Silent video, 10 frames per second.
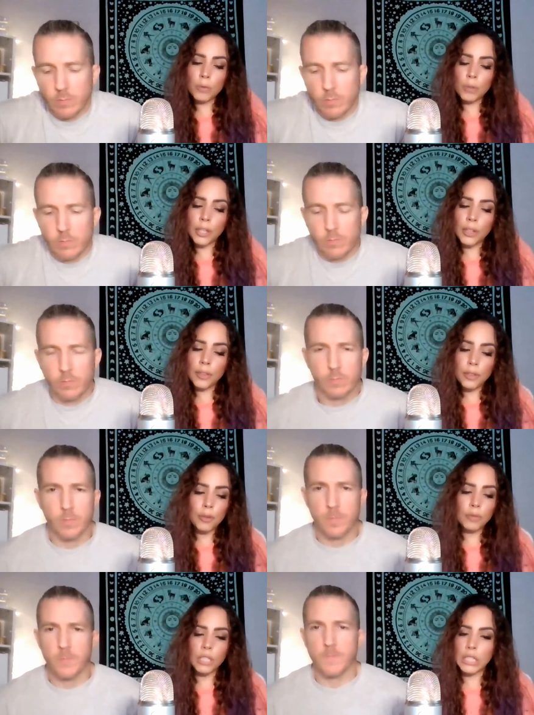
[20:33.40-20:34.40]
Speaker 1: of we're in the
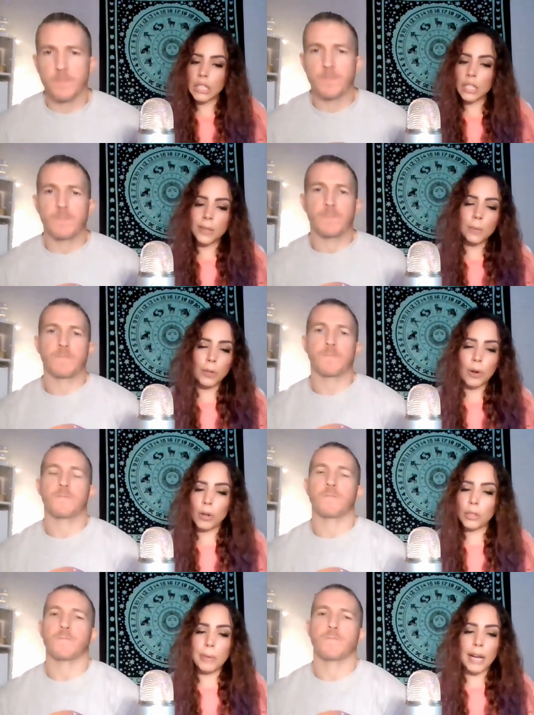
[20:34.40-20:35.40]
three D, we're
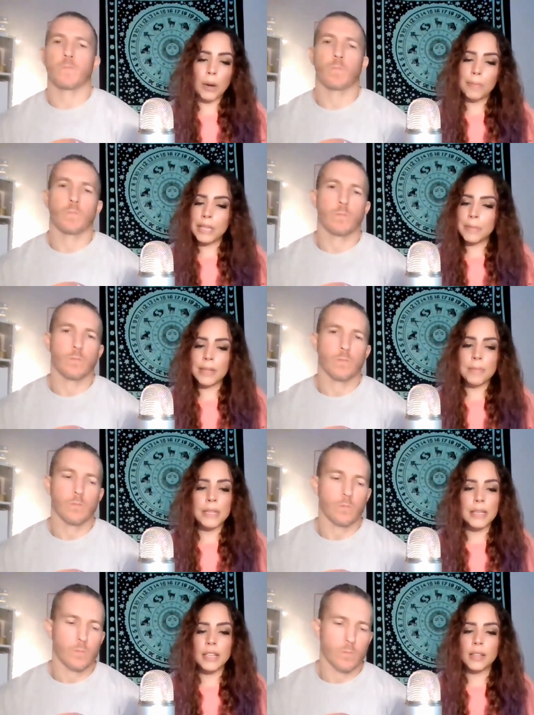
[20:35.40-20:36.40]
all about meaning
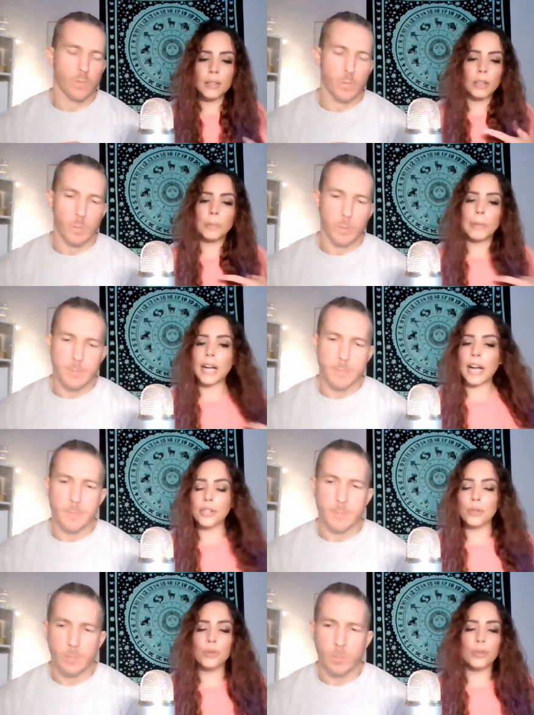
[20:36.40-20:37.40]
me, it's all about how do
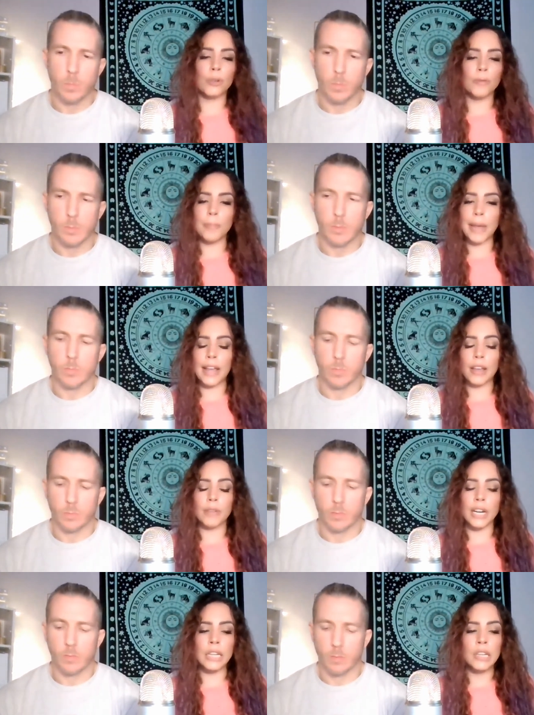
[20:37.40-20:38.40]
you serve man,
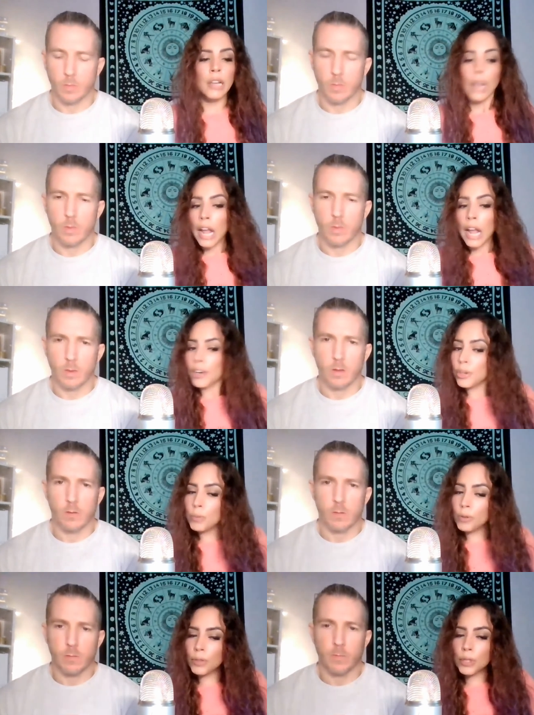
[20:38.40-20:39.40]
right? Then you
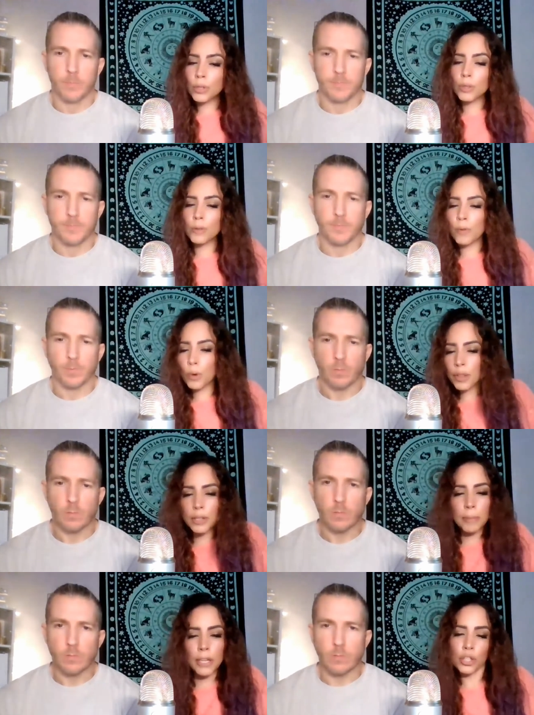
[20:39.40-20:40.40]
move into this fourth
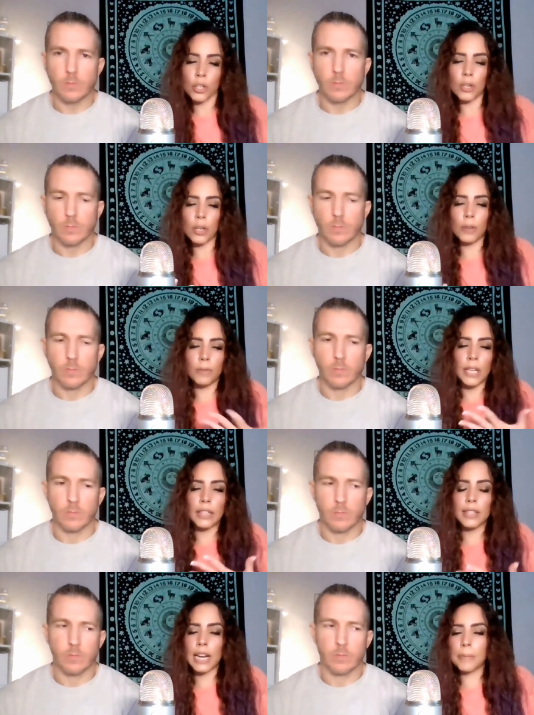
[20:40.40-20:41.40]
dimension of
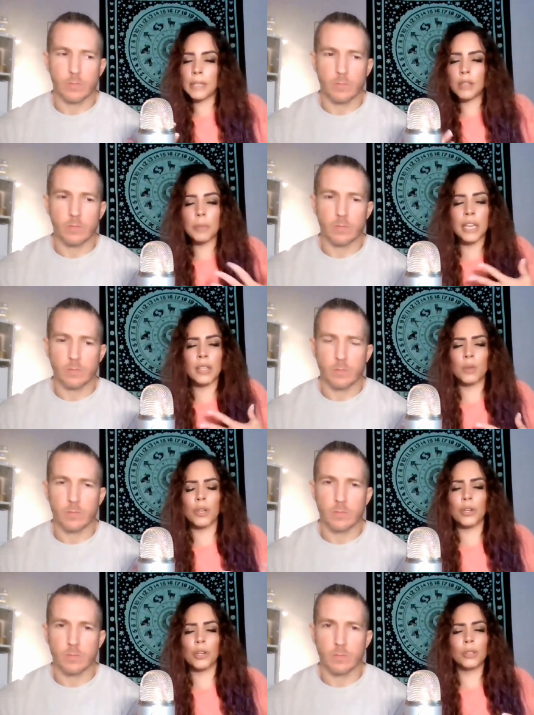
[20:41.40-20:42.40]
like time and space
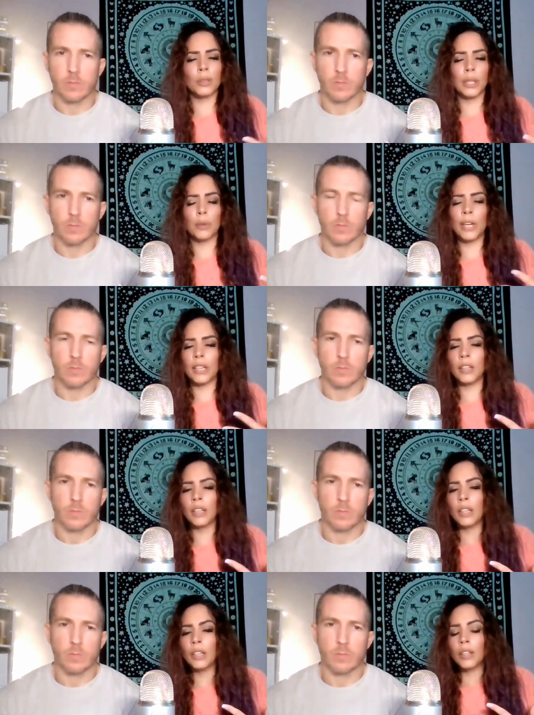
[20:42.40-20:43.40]
where you're going, wait,
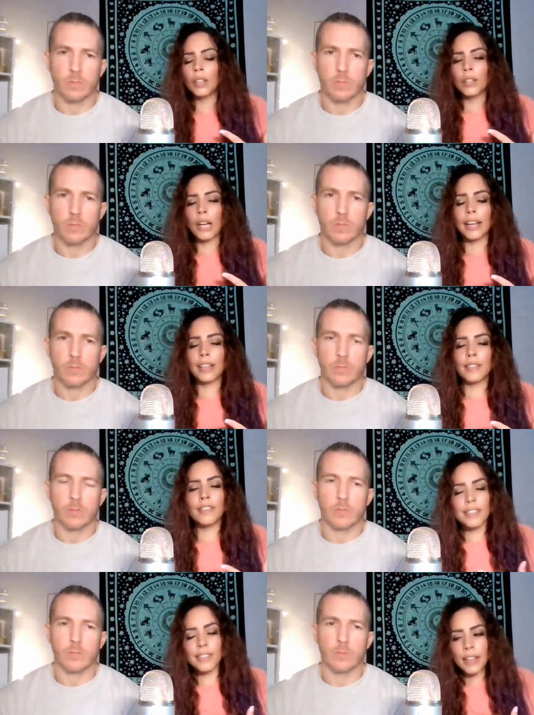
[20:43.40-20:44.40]
I
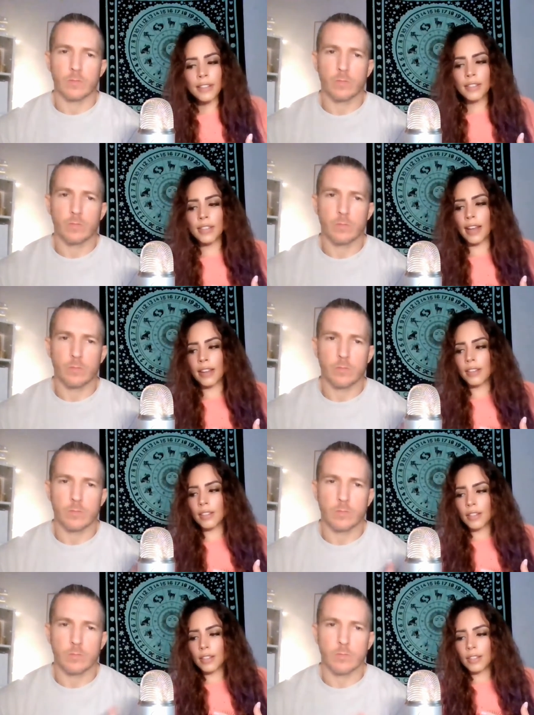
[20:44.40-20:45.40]
can sense that,
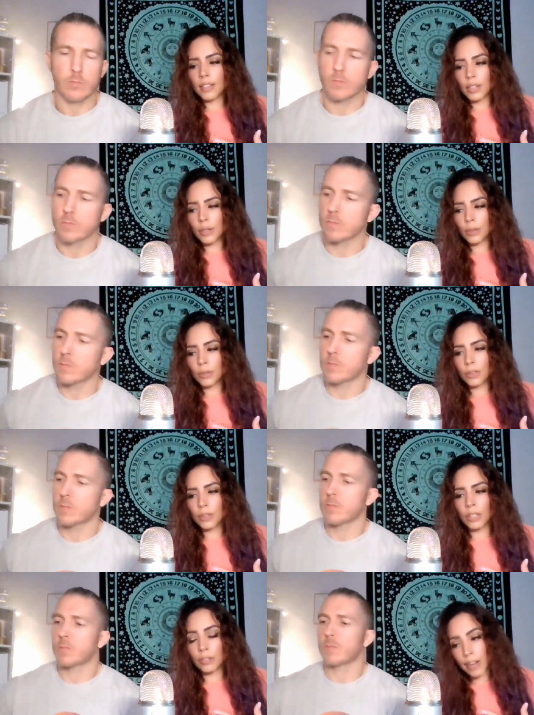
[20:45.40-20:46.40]
you know,
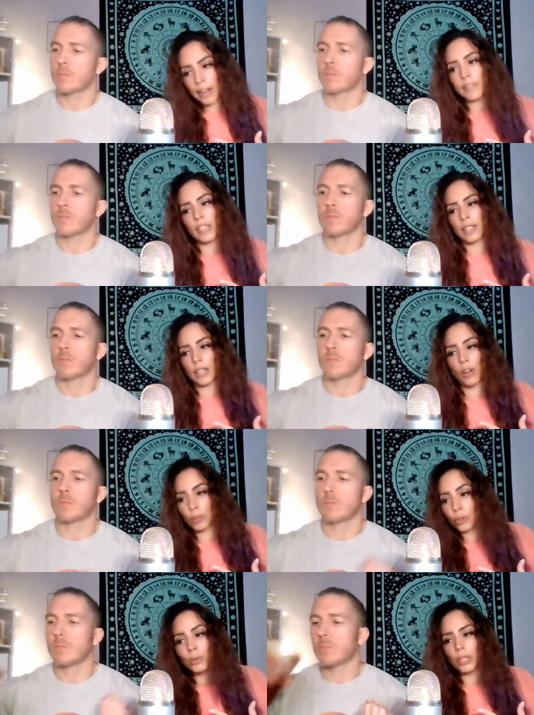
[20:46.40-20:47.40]
in the five D, it's like
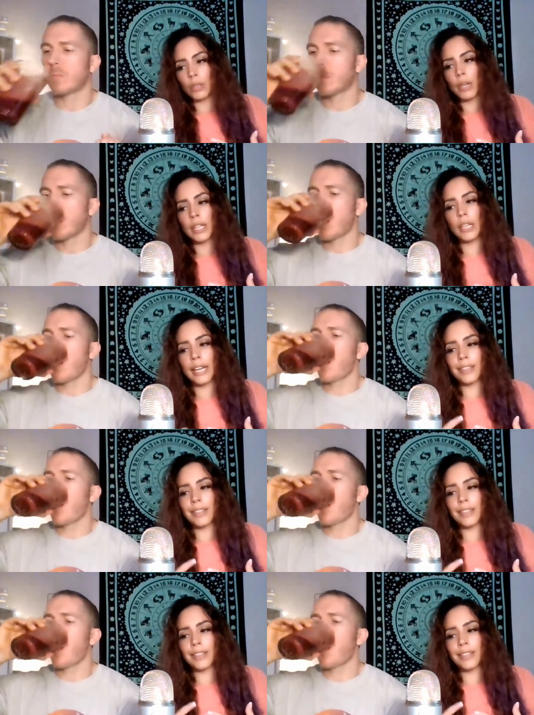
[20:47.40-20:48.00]
all unity, right? And I